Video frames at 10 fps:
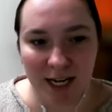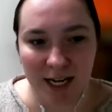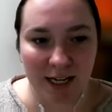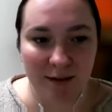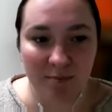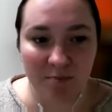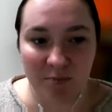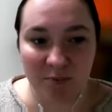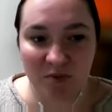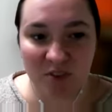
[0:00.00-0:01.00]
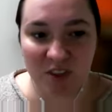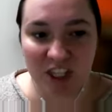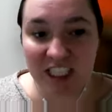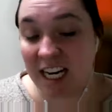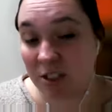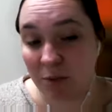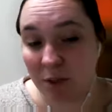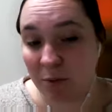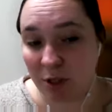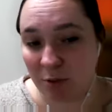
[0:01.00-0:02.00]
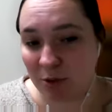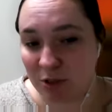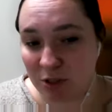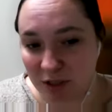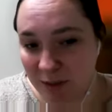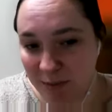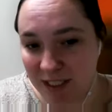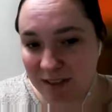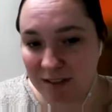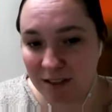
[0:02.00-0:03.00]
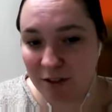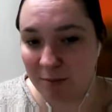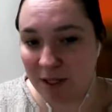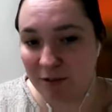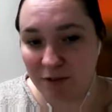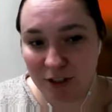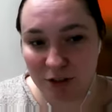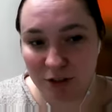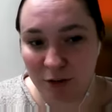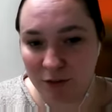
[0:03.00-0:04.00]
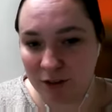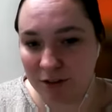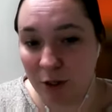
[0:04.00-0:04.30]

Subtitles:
the declarant would almost certainly be considered a beneficial